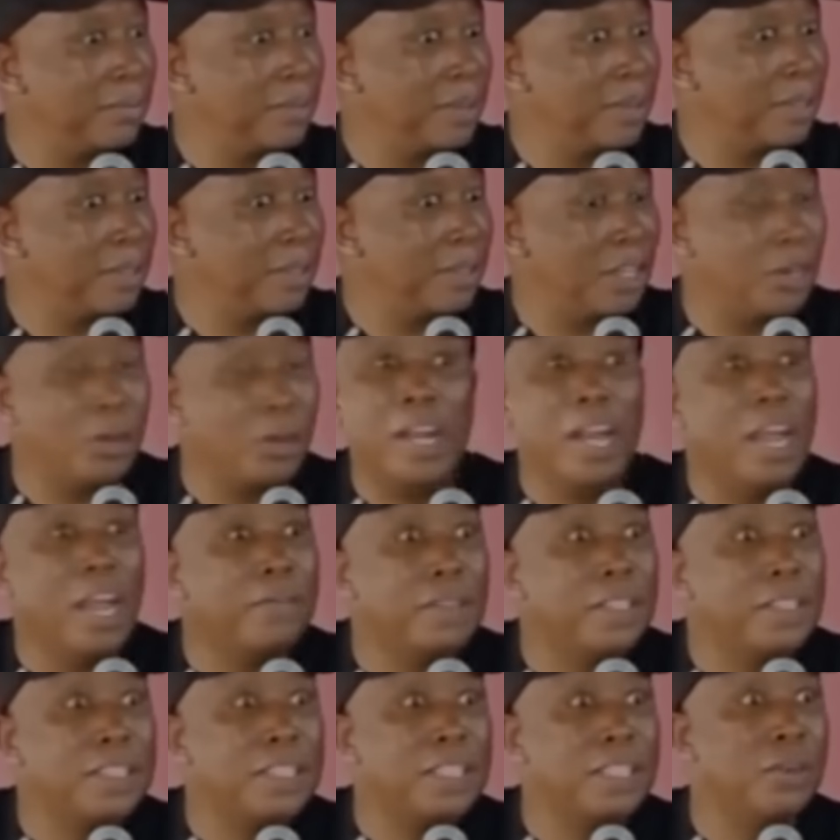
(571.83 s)
They don't have
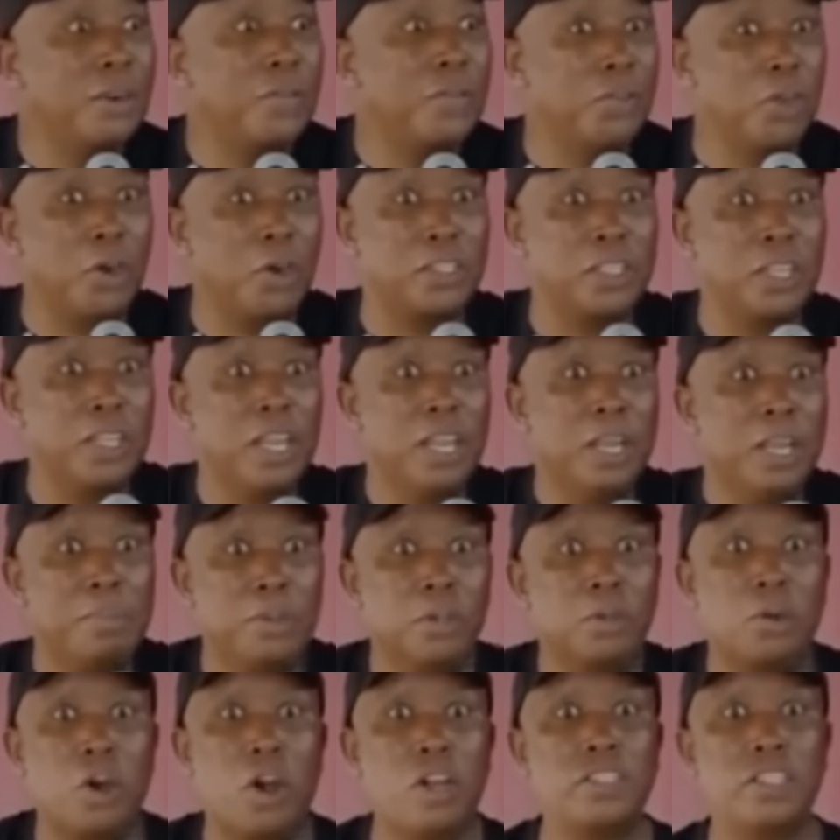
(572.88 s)
this thing of yours.
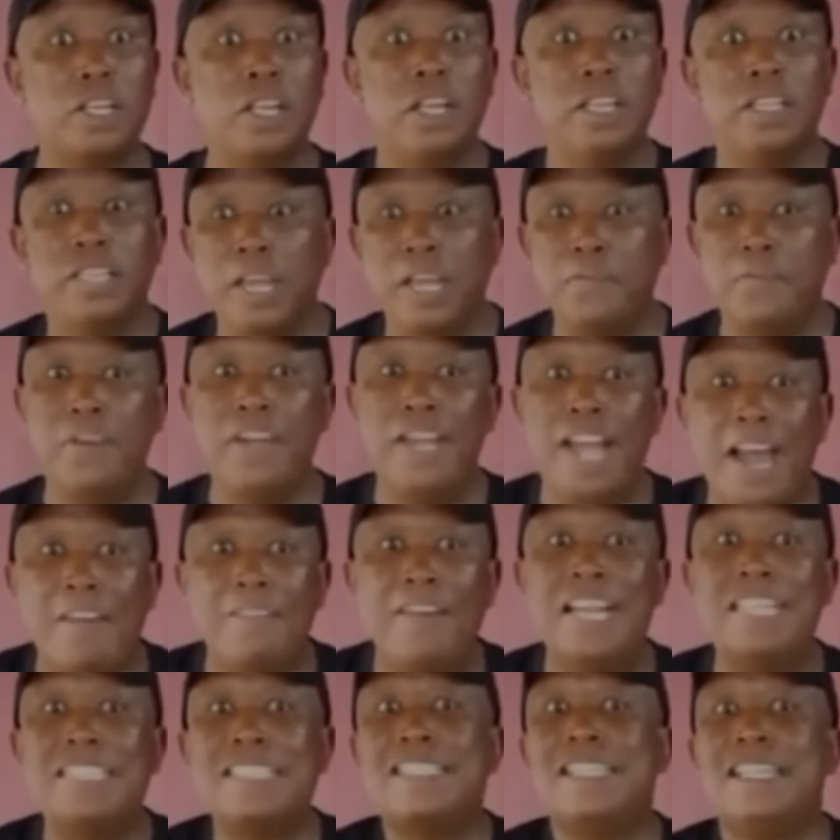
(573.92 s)
Because they've
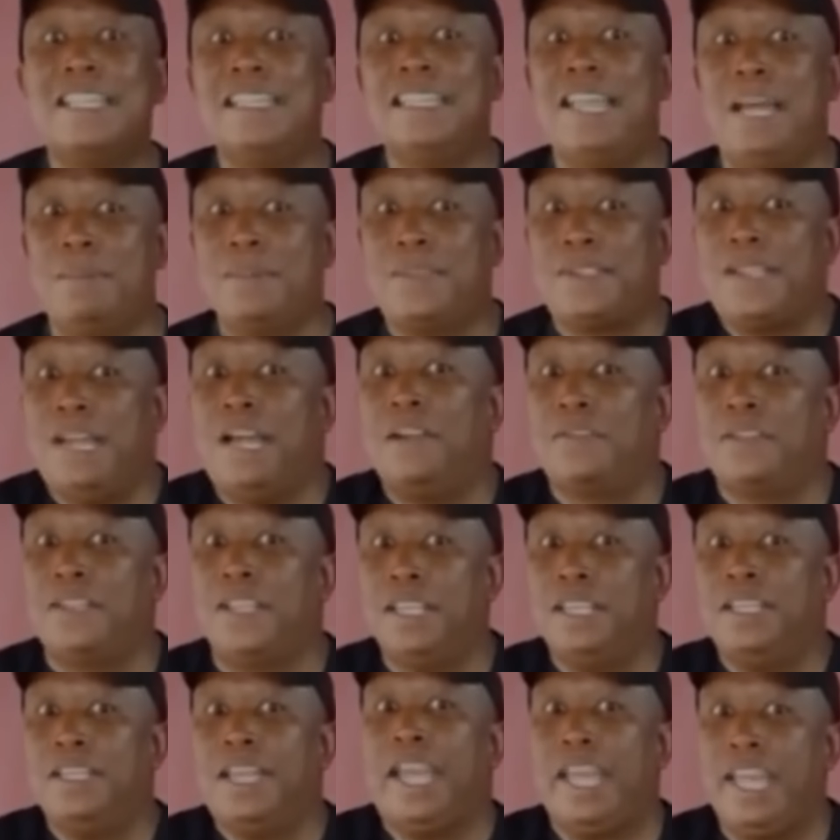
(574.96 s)
never seen themselves
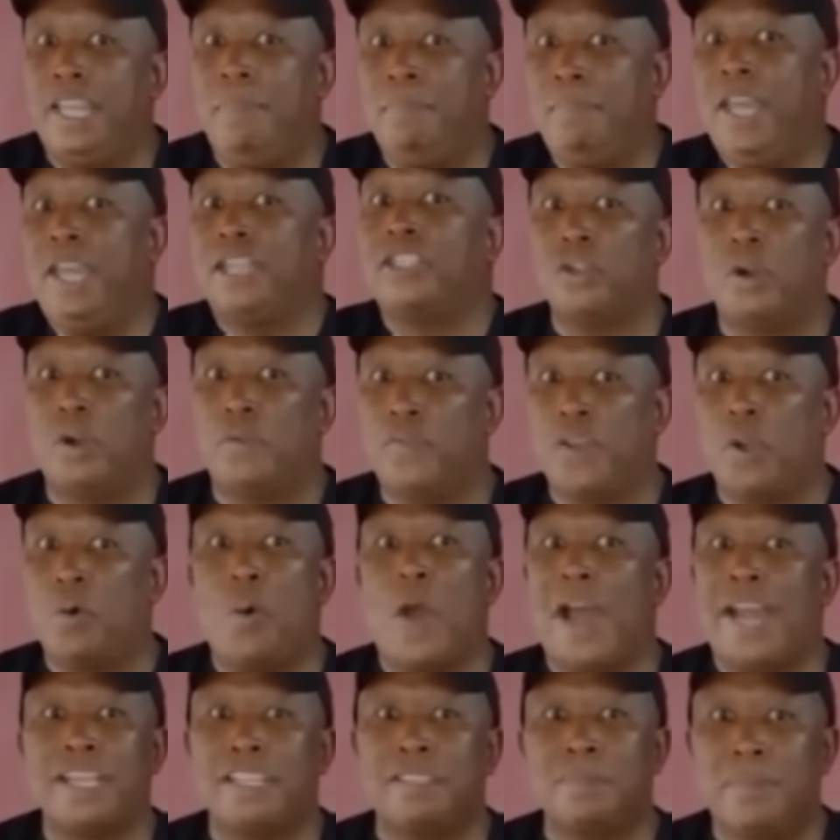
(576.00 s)
in the image of a
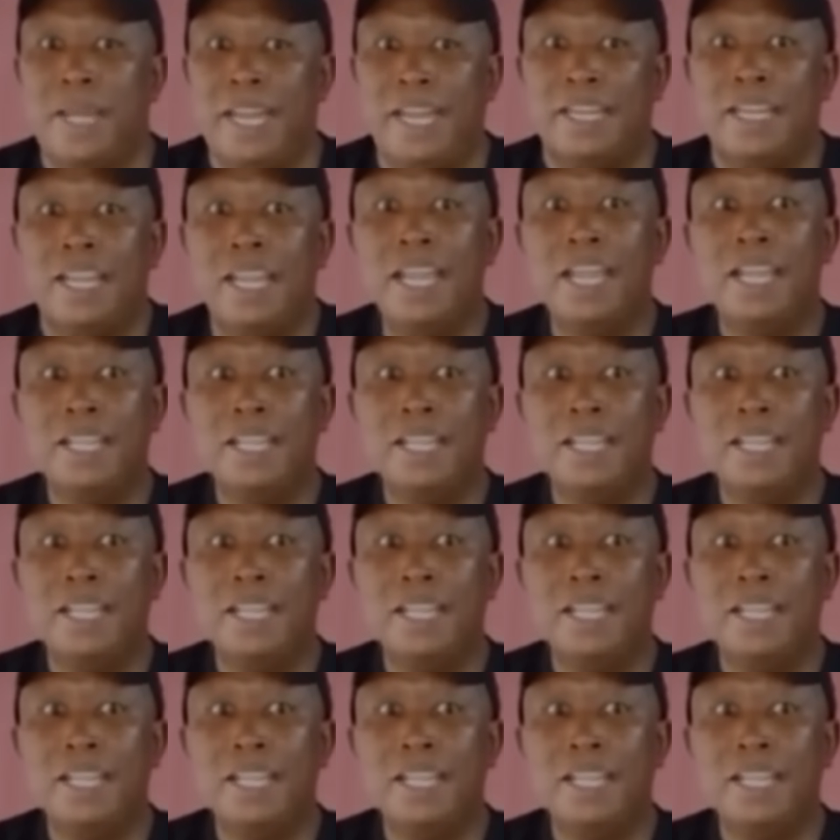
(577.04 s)
white man.